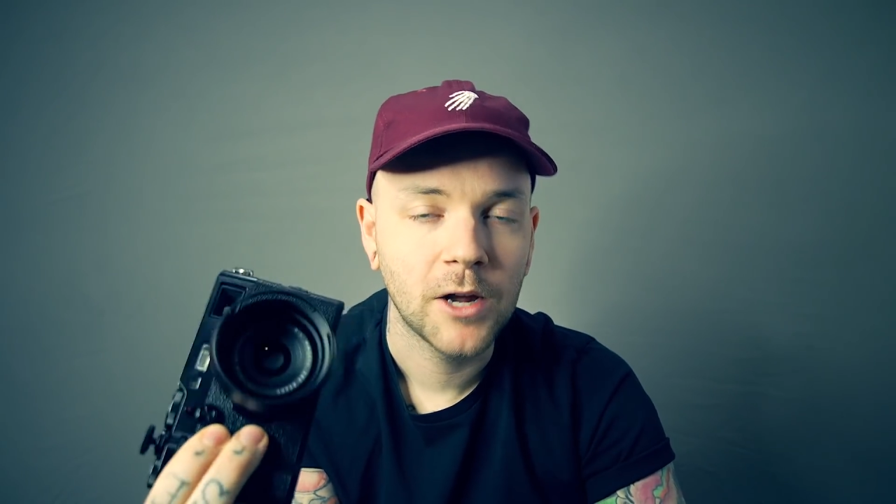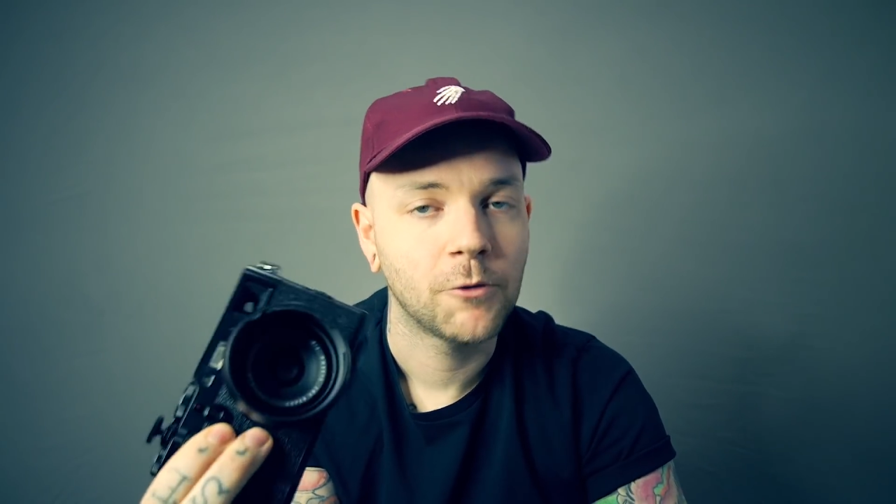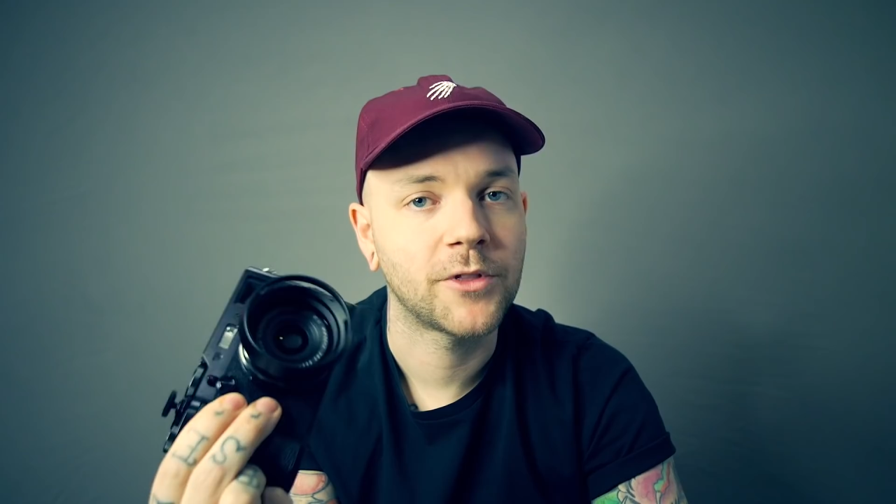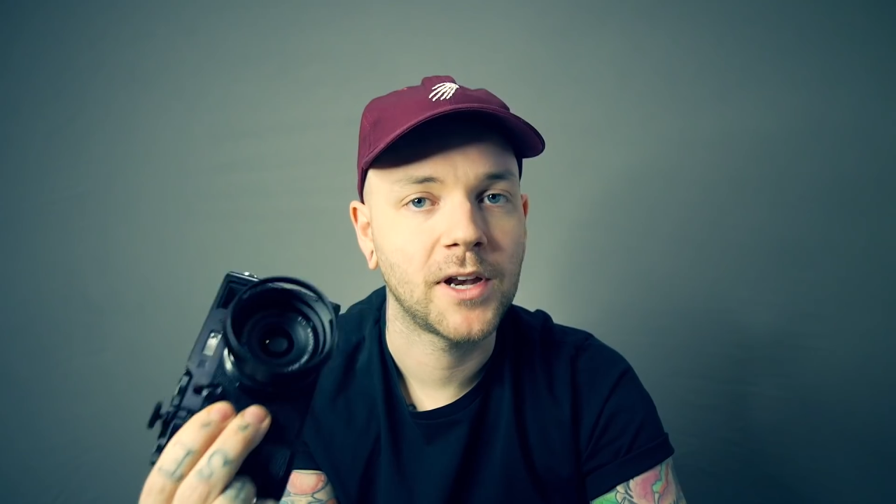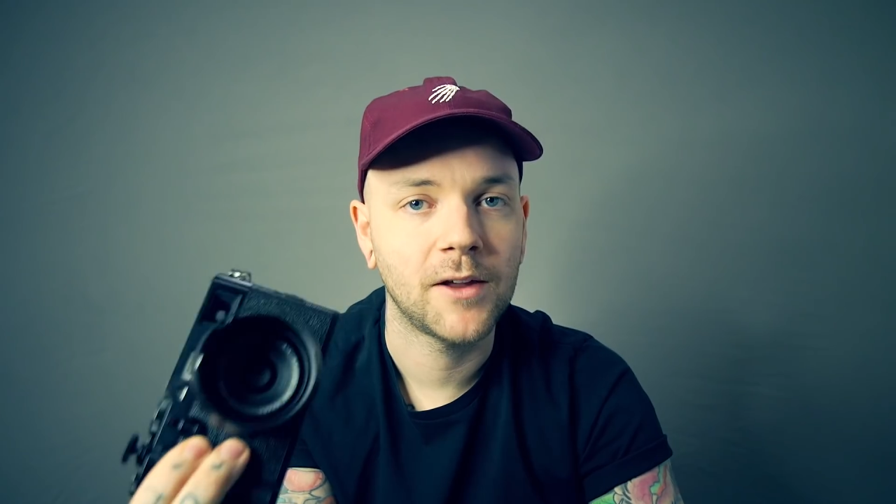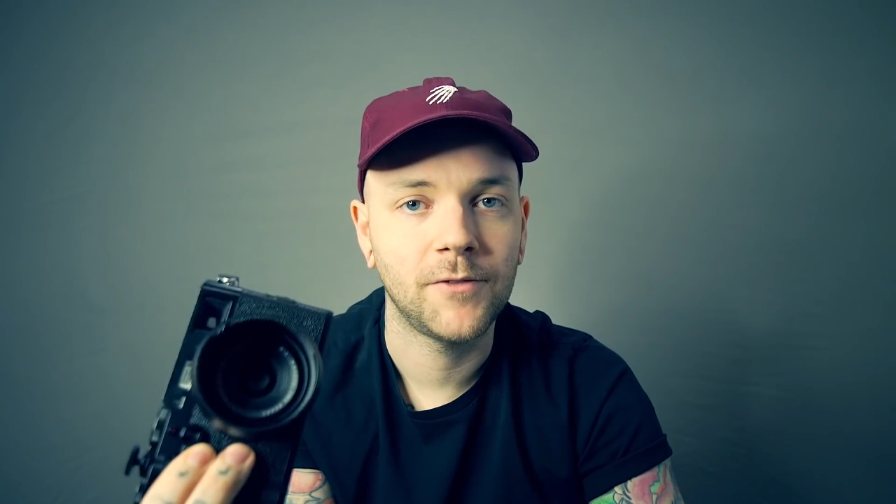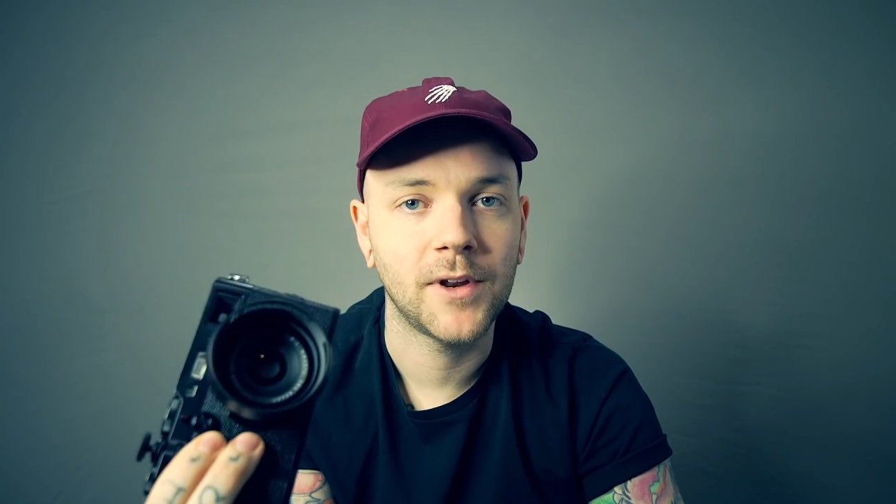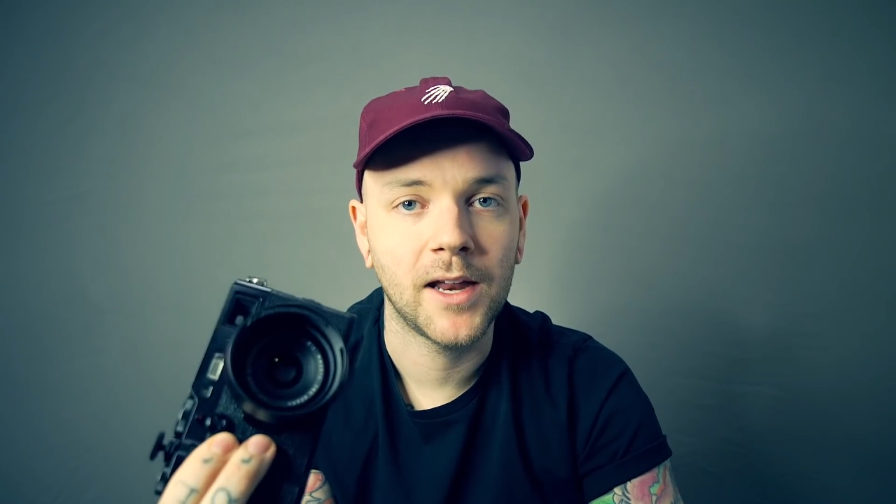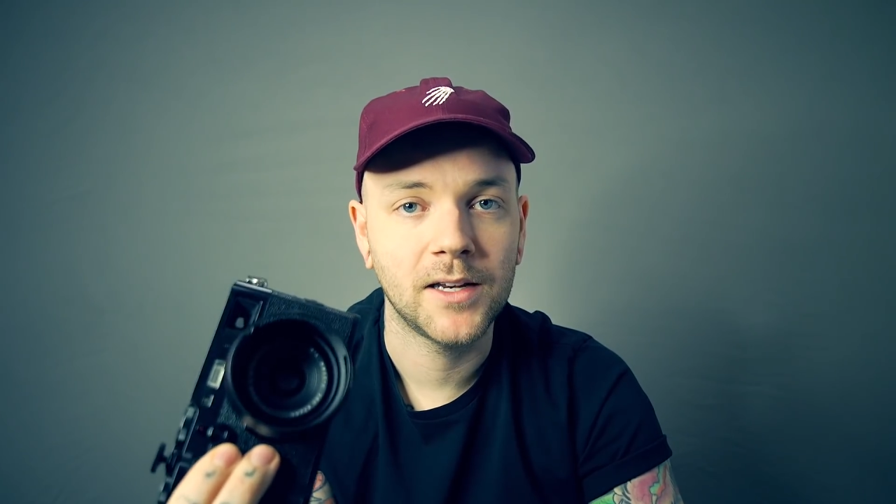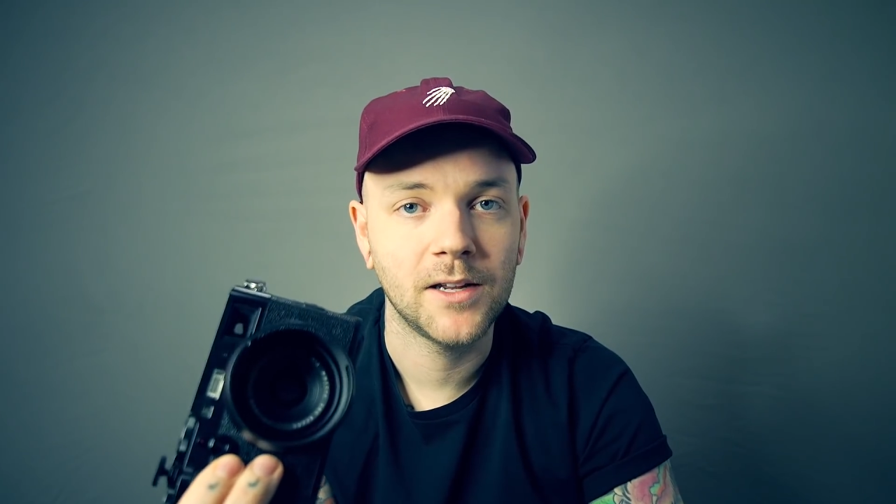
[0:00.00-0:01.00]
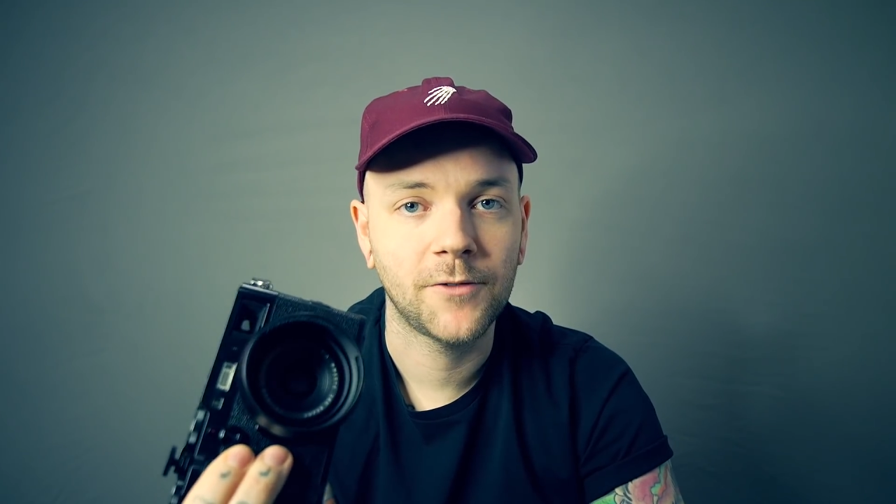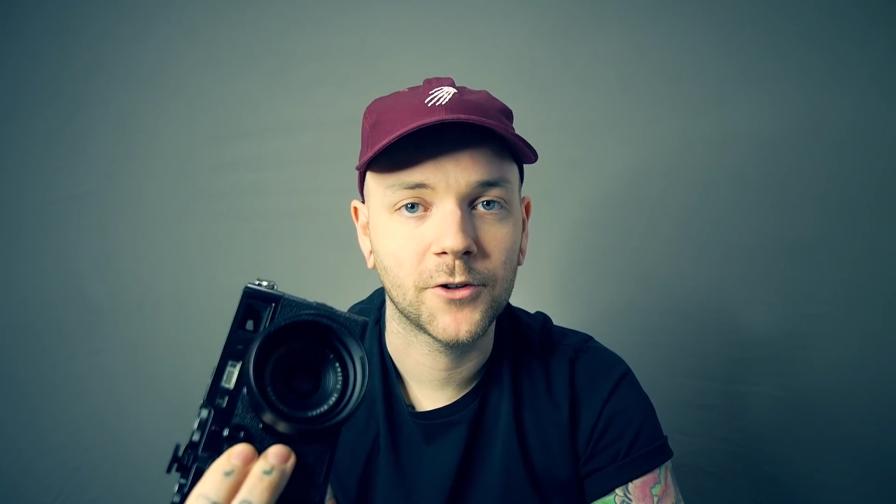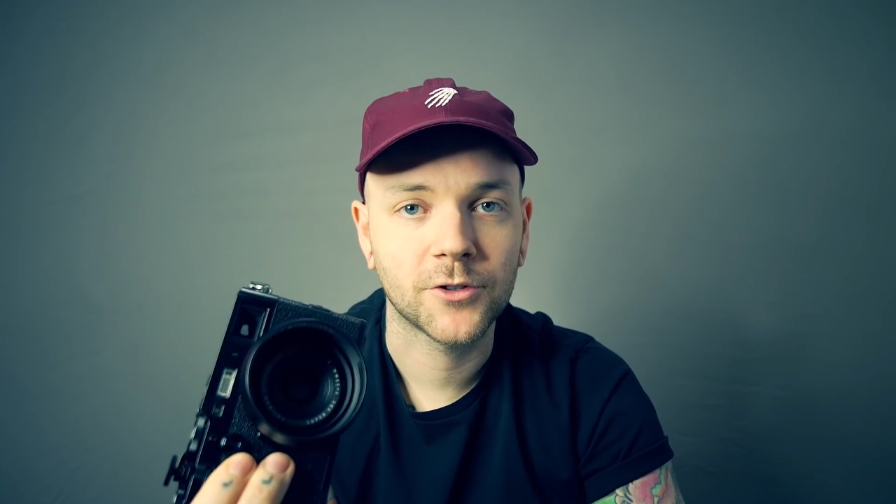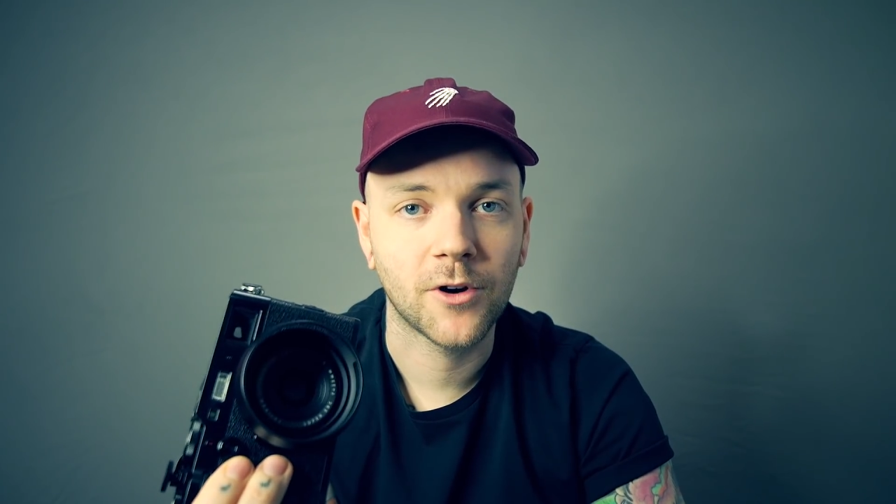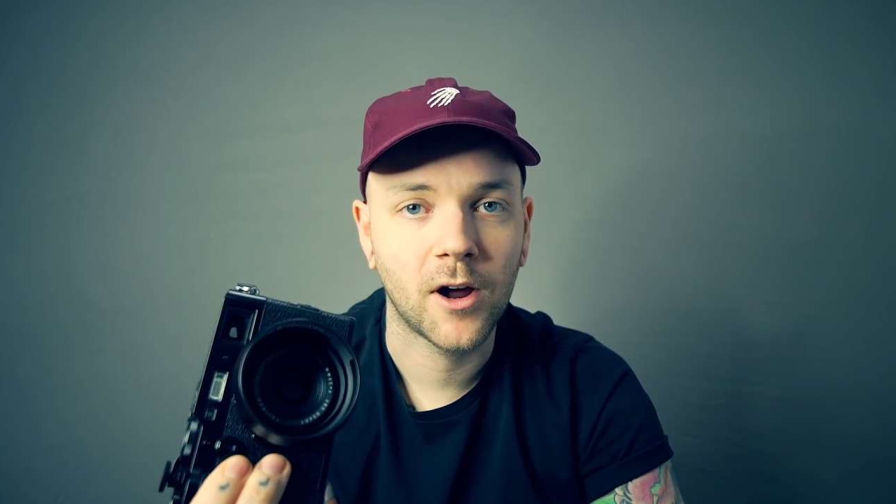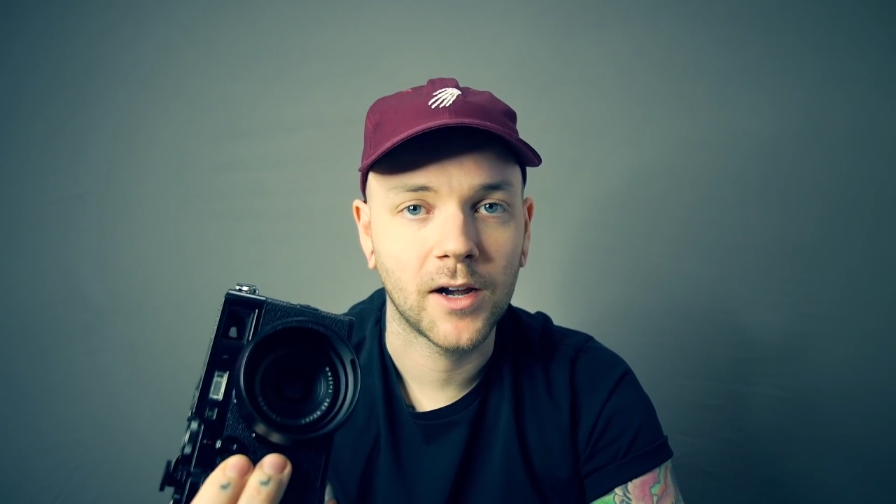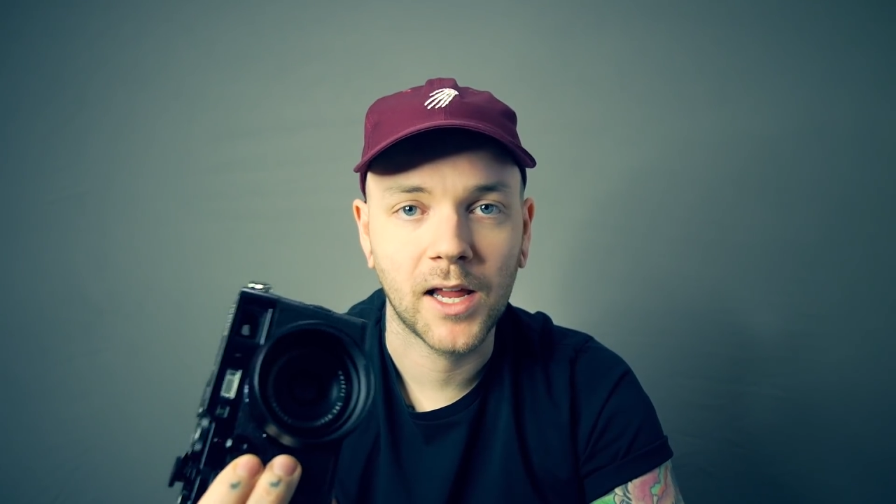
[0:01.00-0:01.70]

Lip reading: with an ND filter on